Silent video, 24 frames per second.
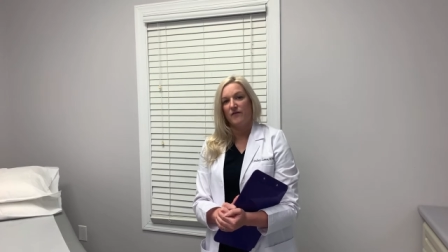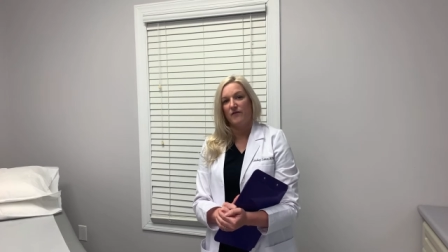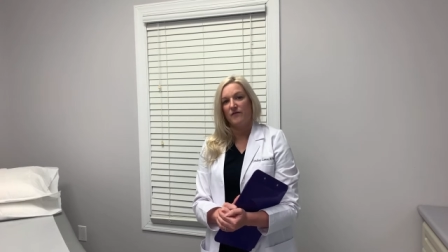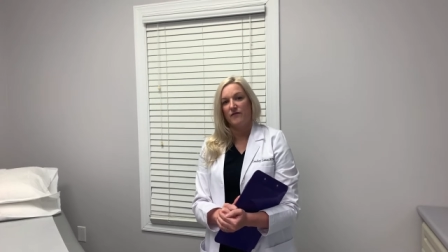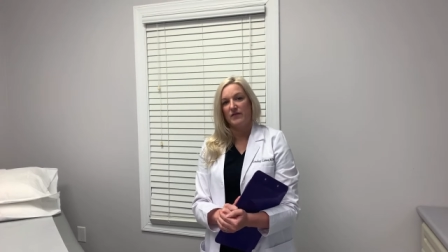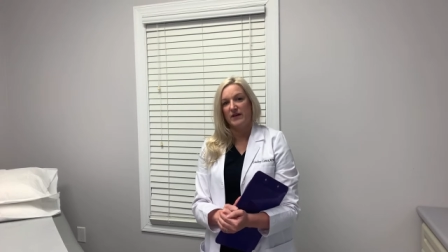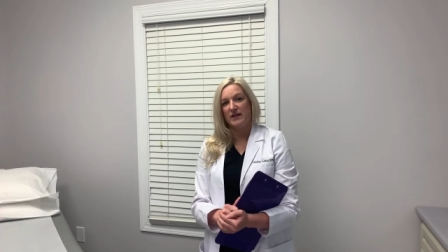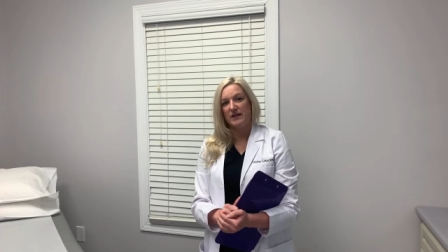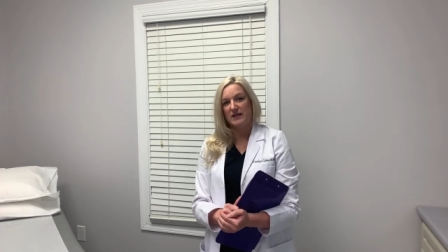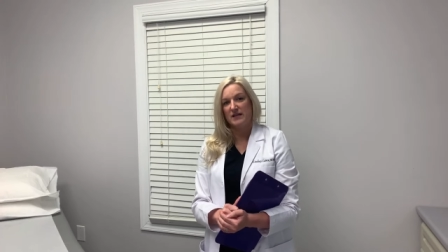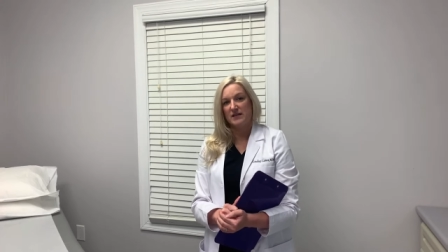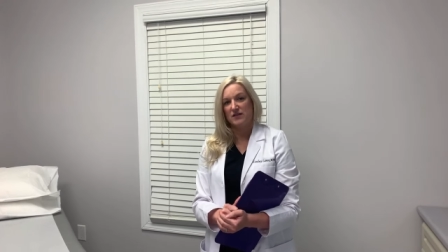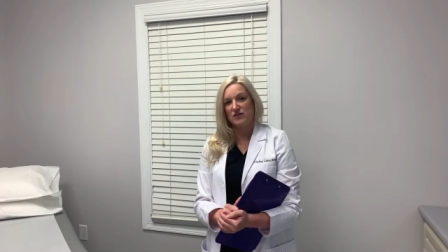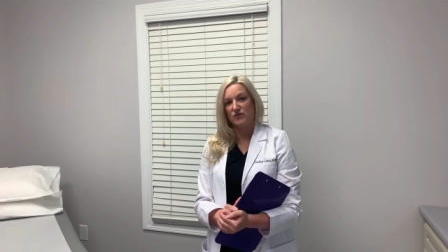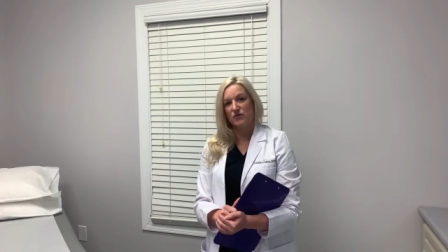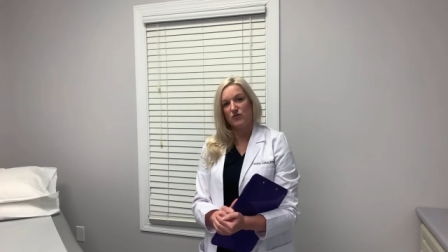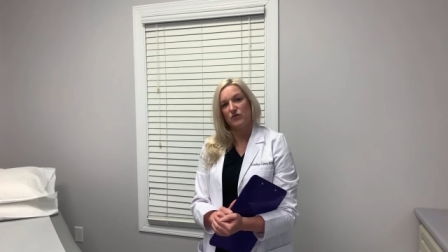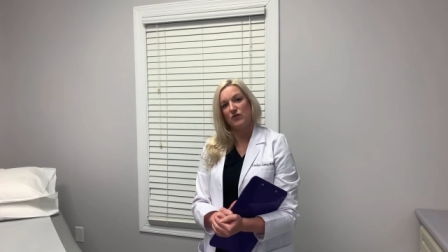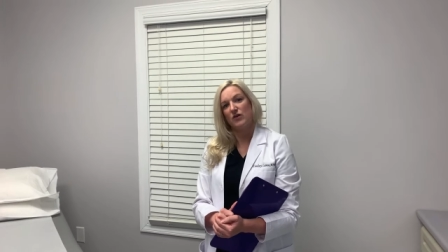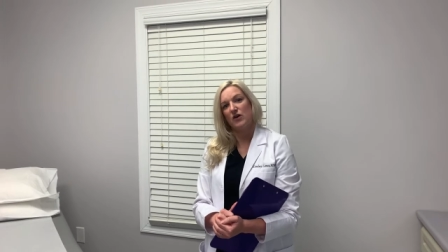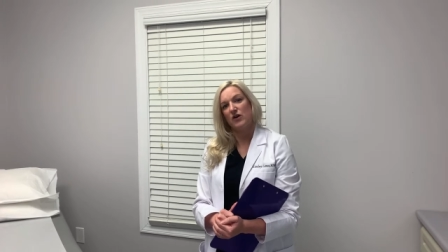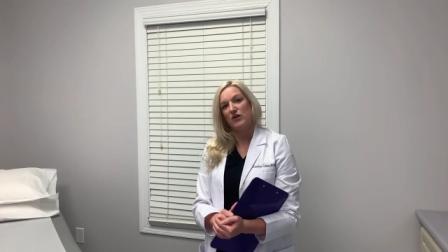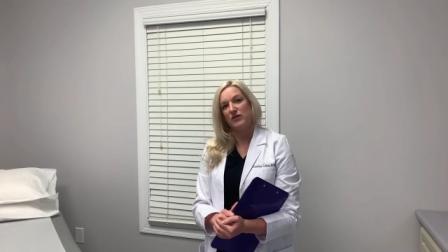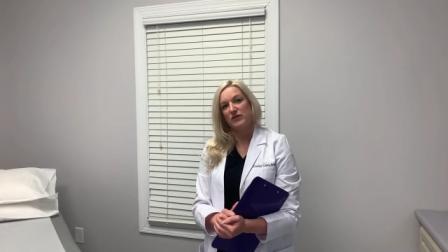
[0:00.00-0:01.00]
venous
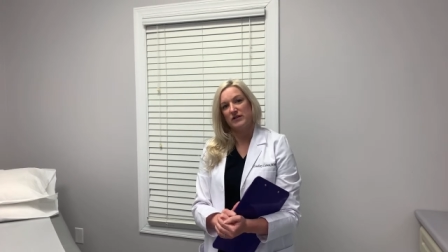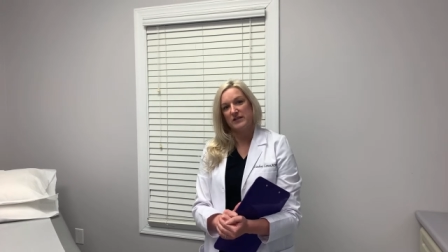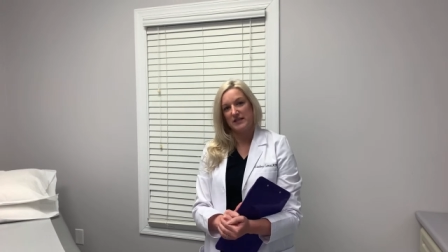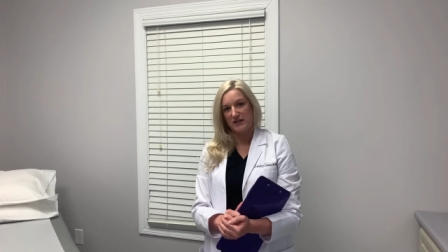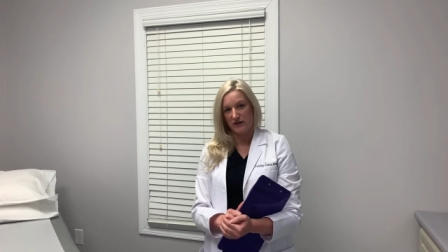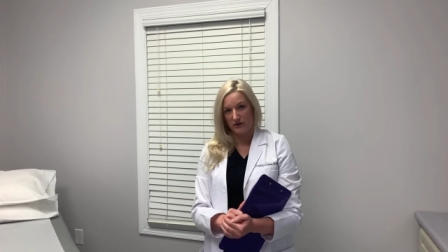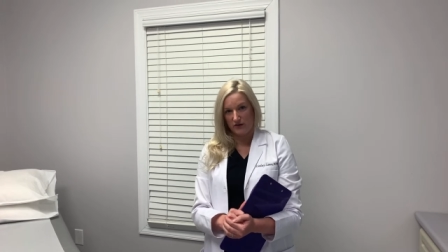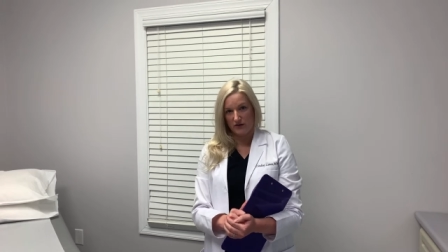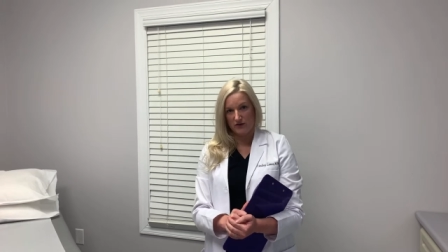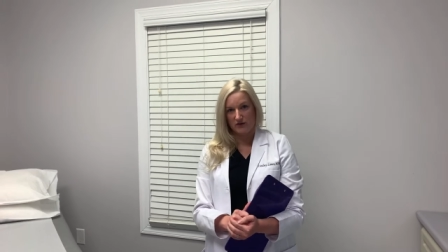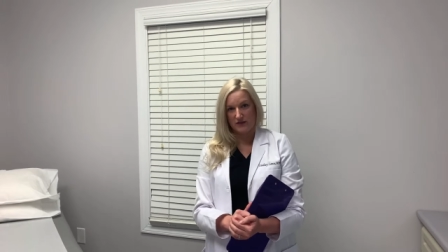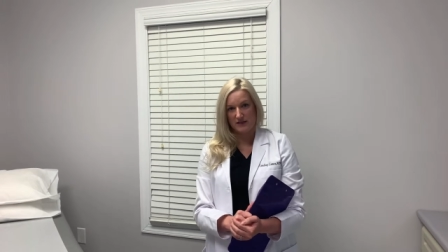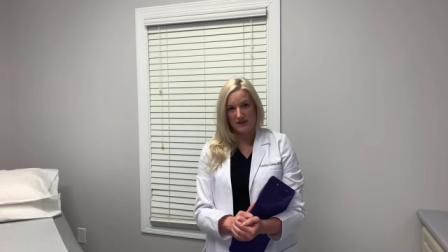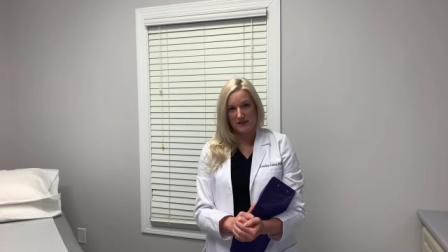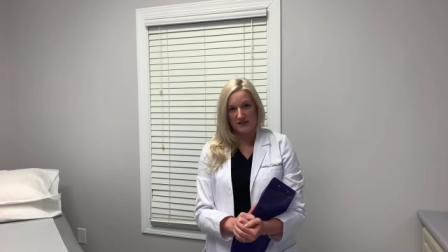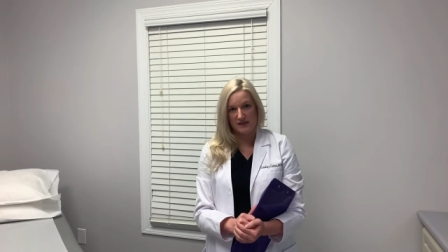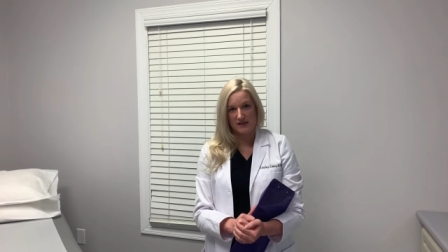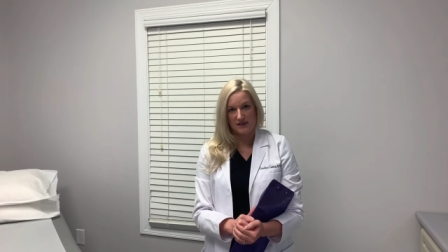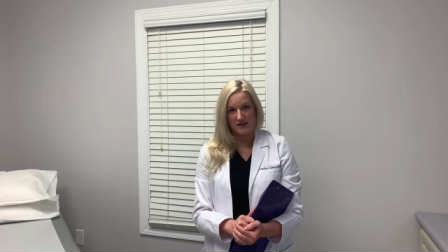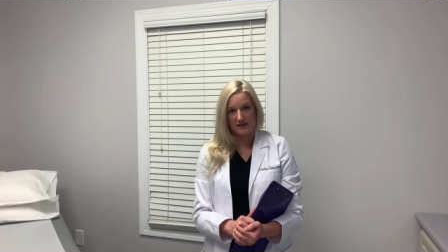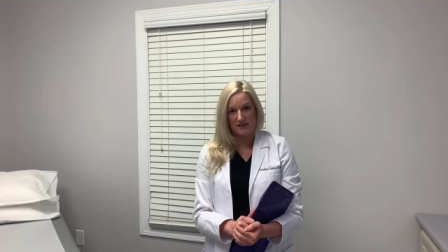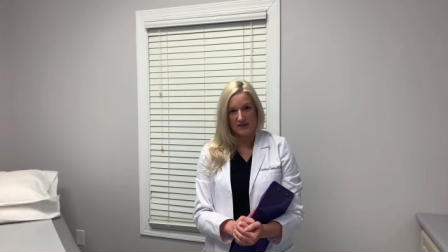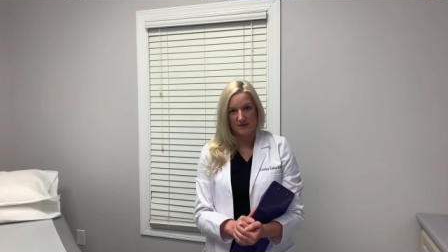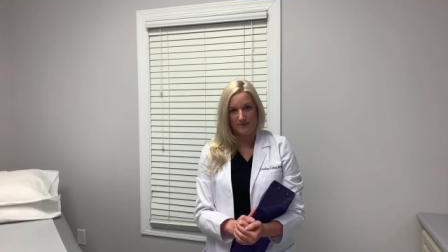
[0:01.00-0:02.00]
or arterial
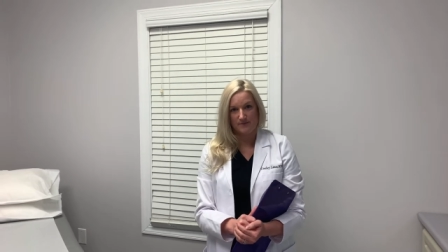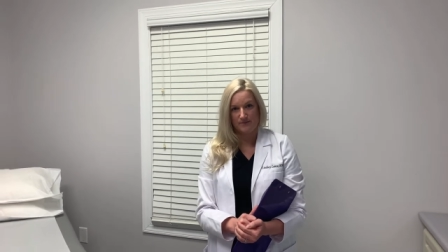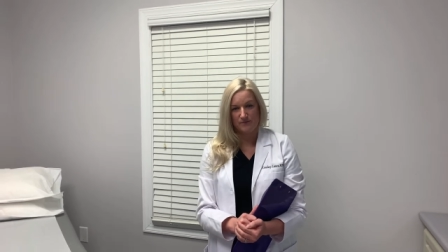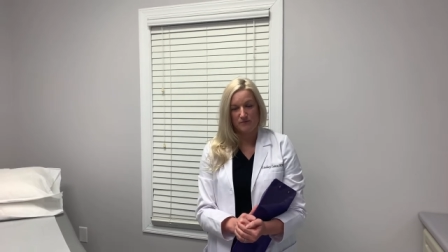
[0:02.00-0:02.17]
disease.